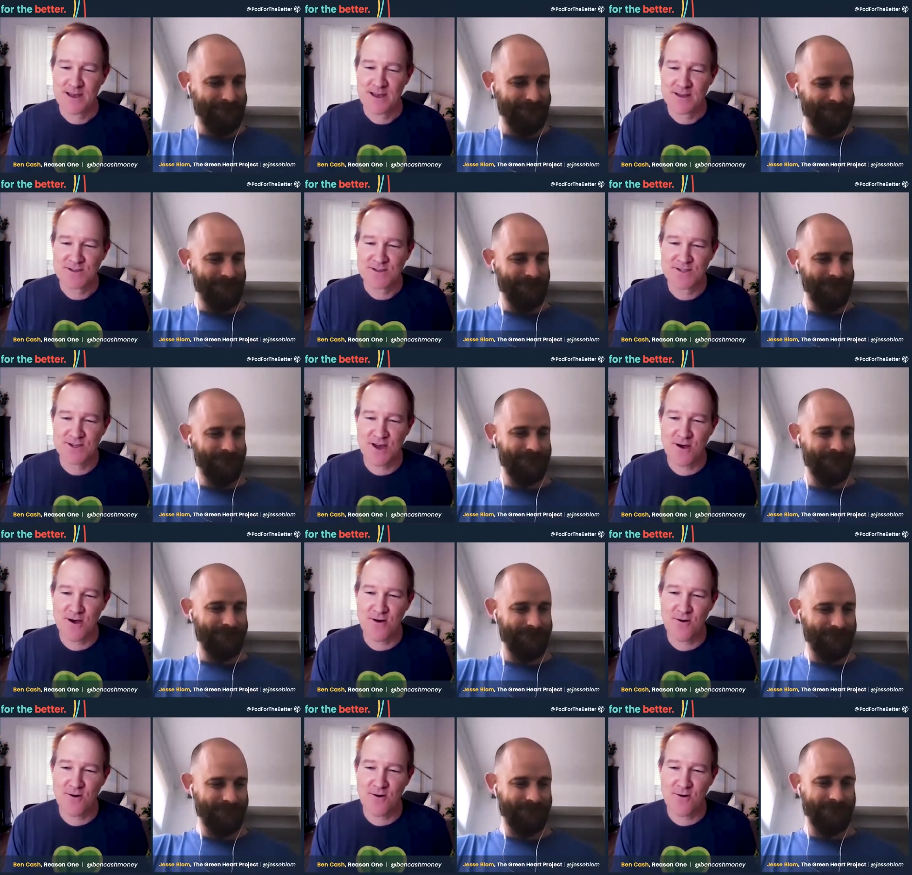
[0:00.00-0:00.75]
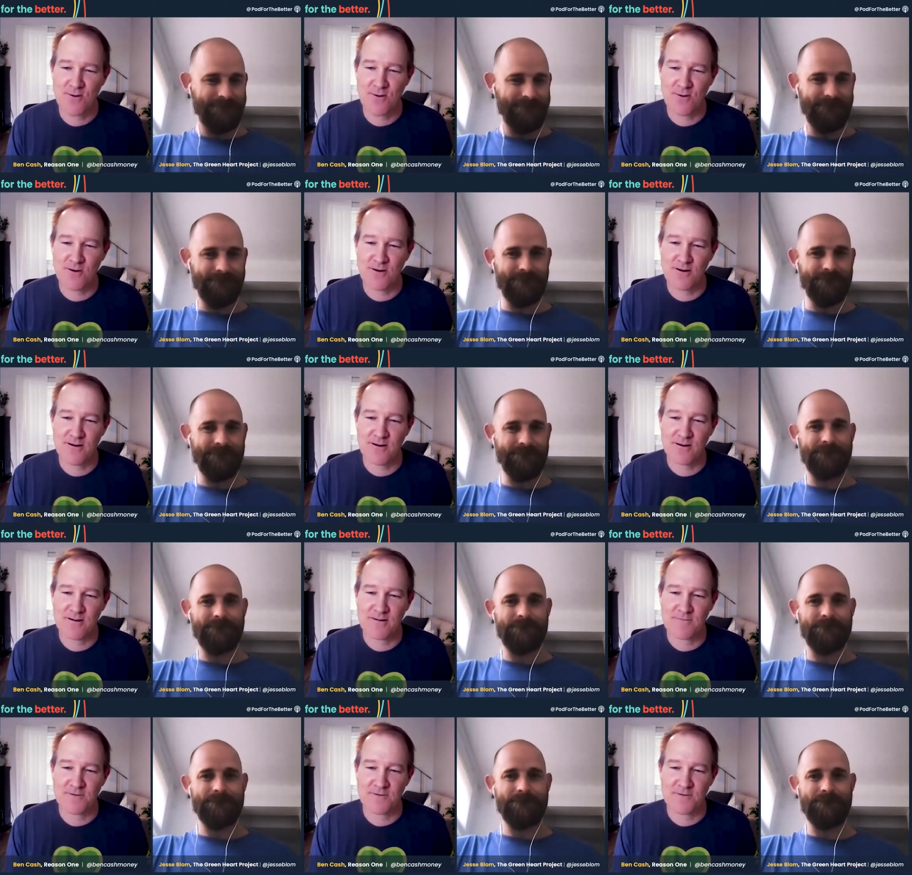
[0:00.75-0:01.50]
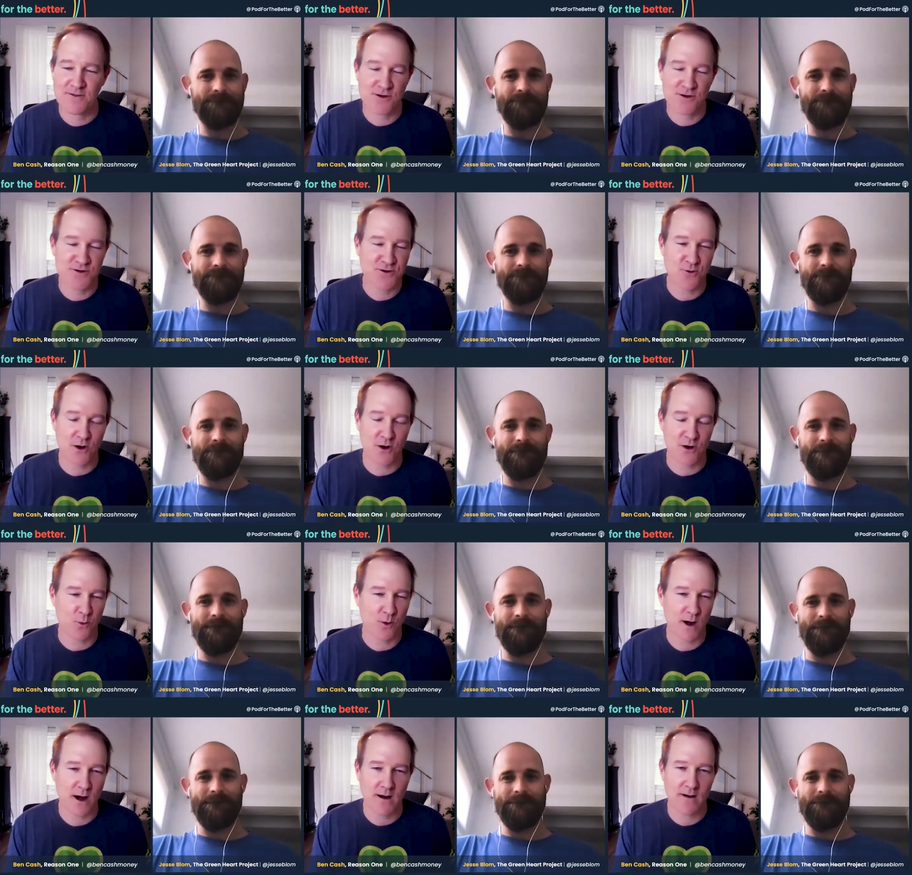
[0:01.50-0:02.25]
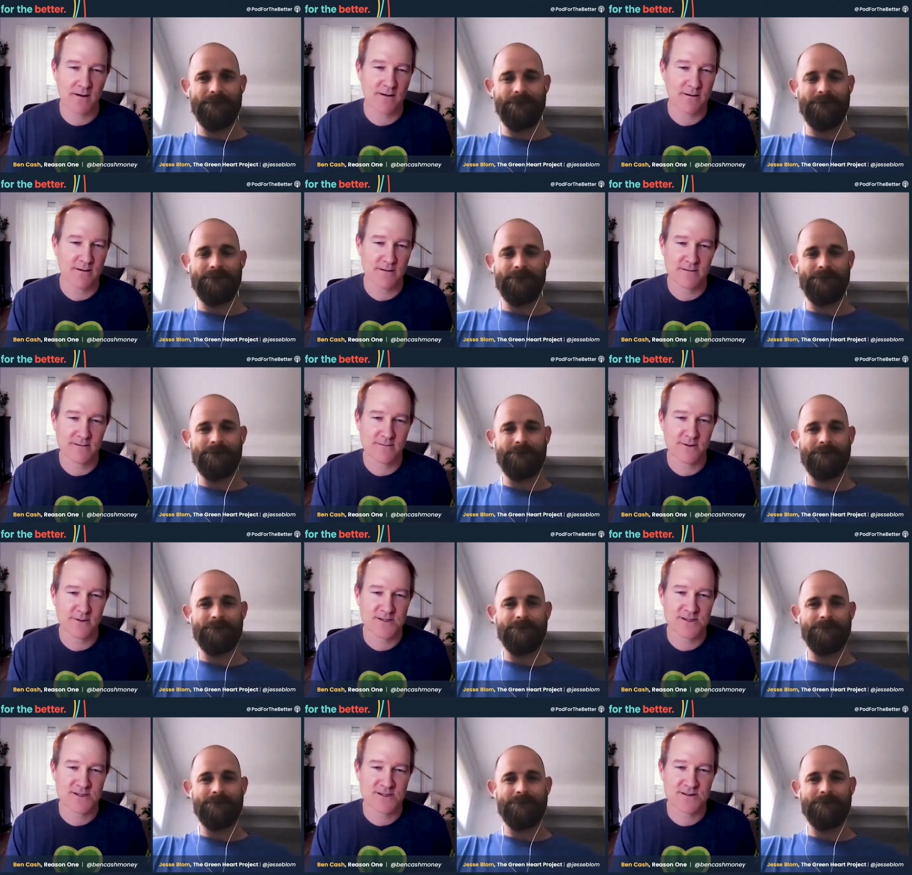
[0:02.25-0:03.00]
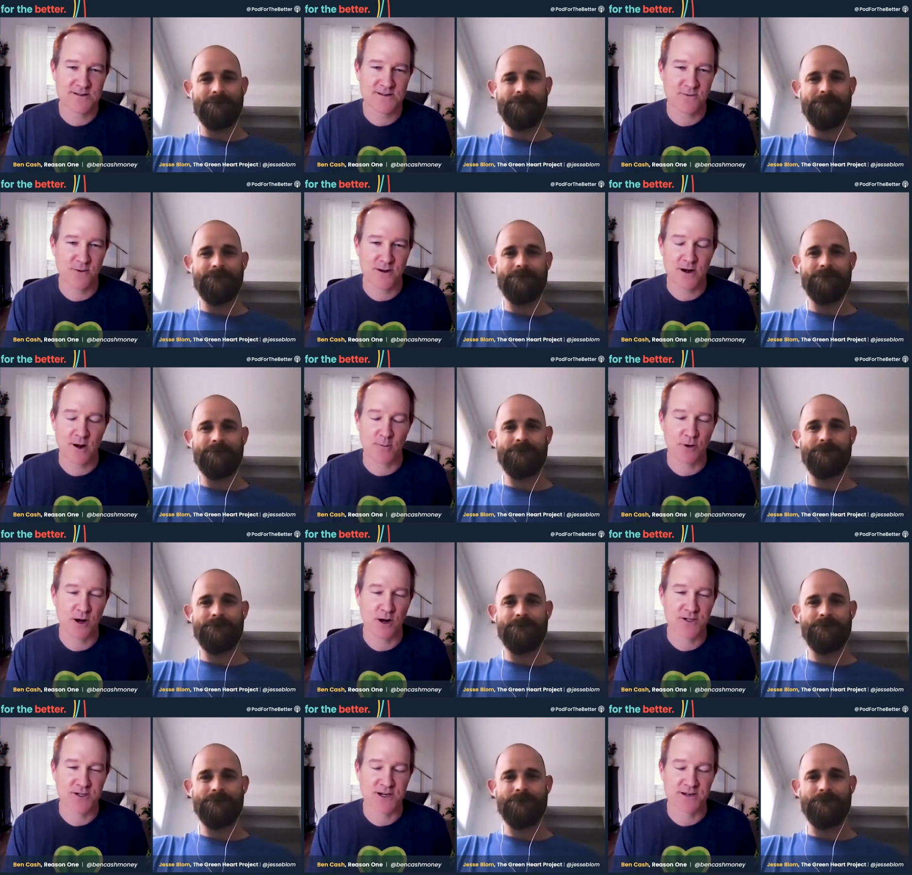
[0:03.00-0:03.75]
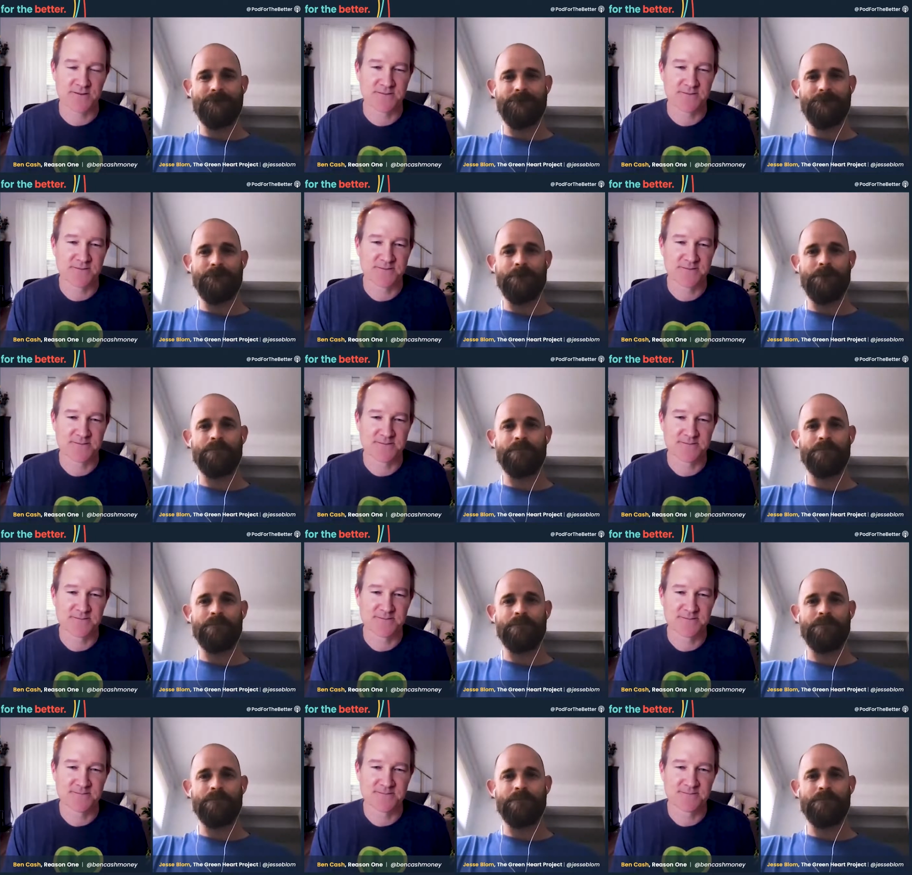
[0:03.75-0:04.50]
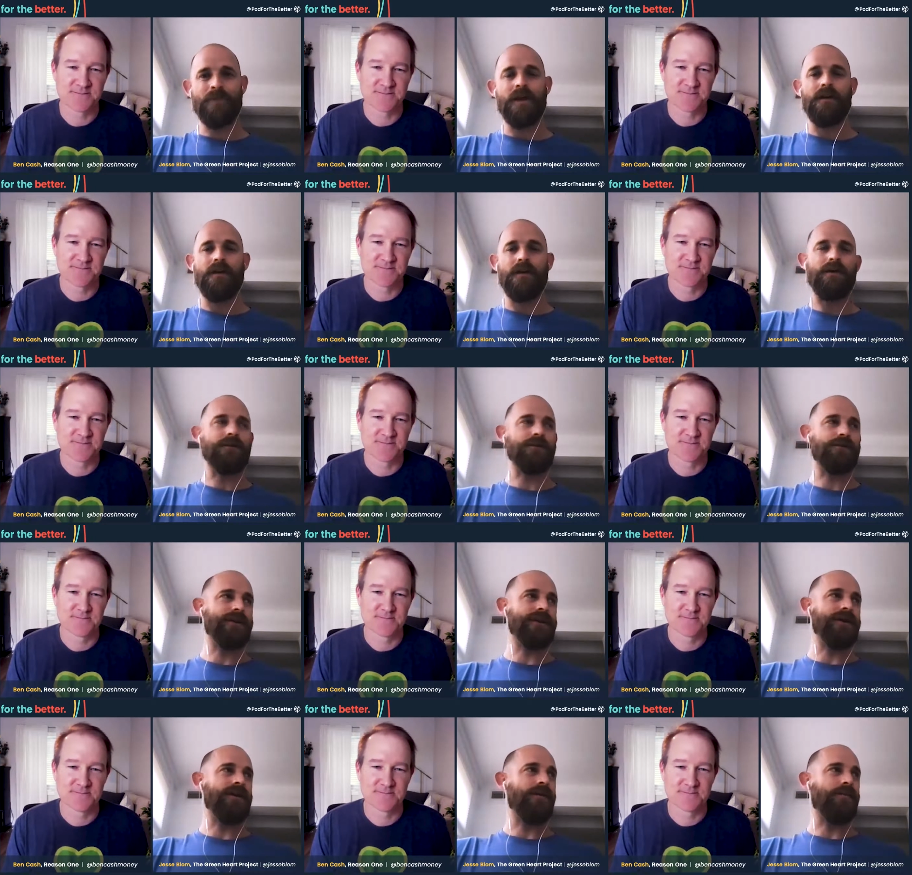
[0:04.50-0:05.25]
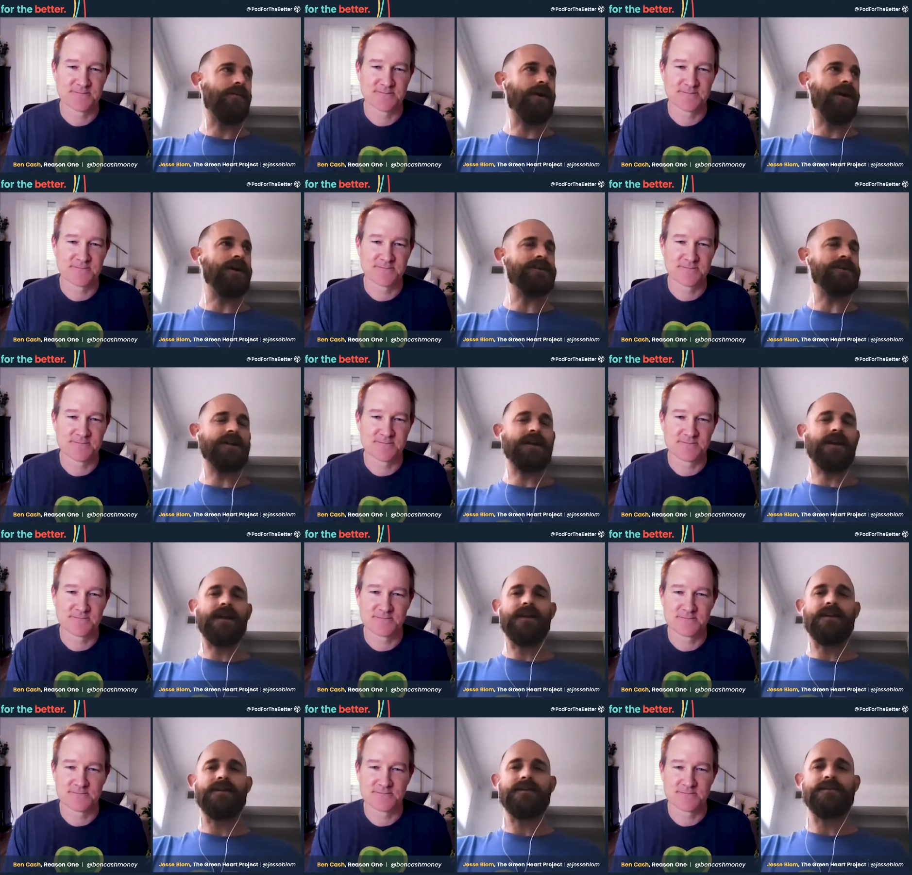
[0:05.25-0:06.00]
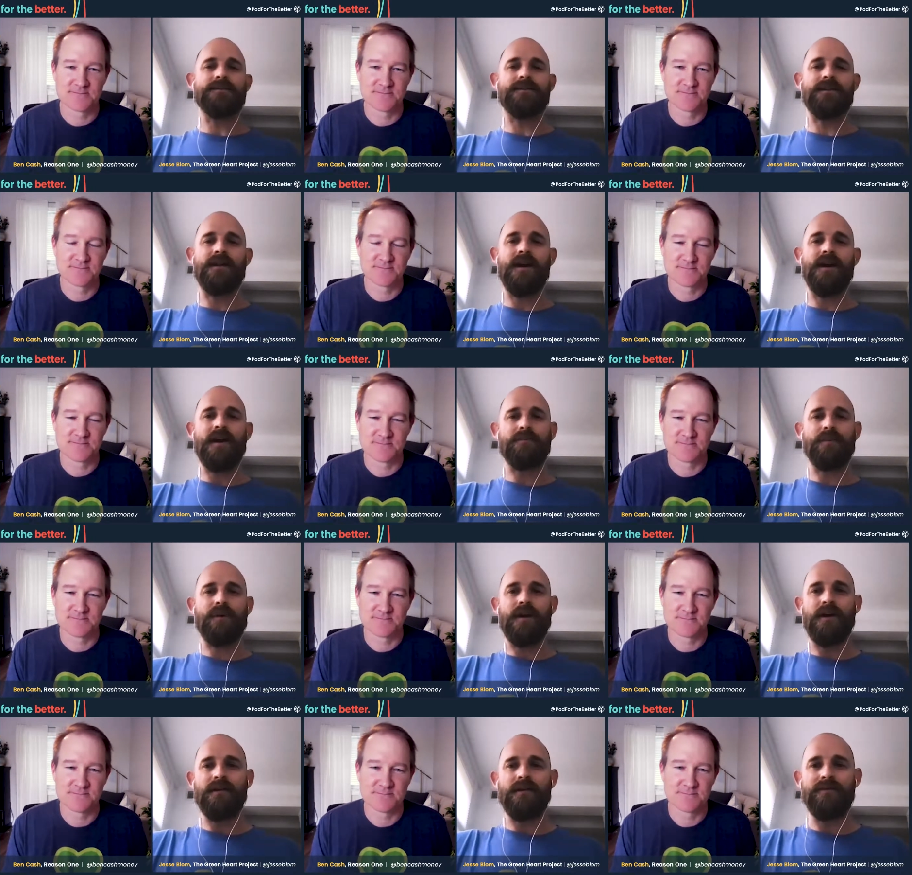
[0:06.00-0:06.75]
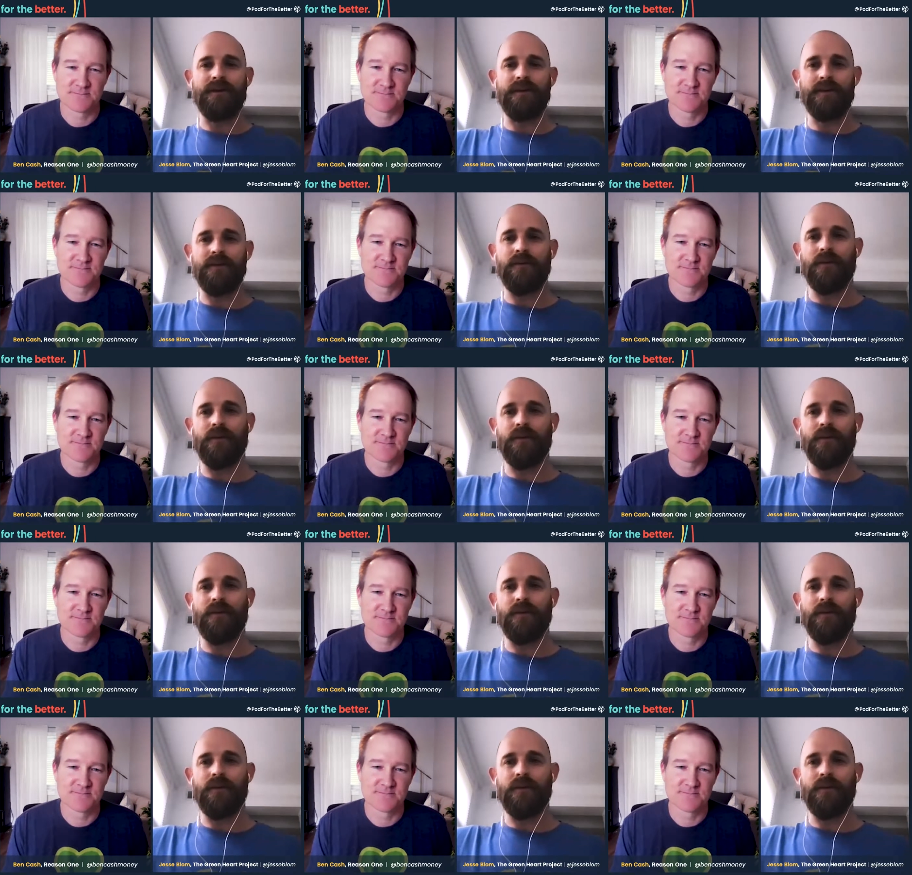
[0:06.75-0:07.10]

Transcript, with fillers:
Speaker 1: so for those who aren't aware, what's Green Heart Project? Oh, the
Speaker 2: Greenheart Project is a nonprofit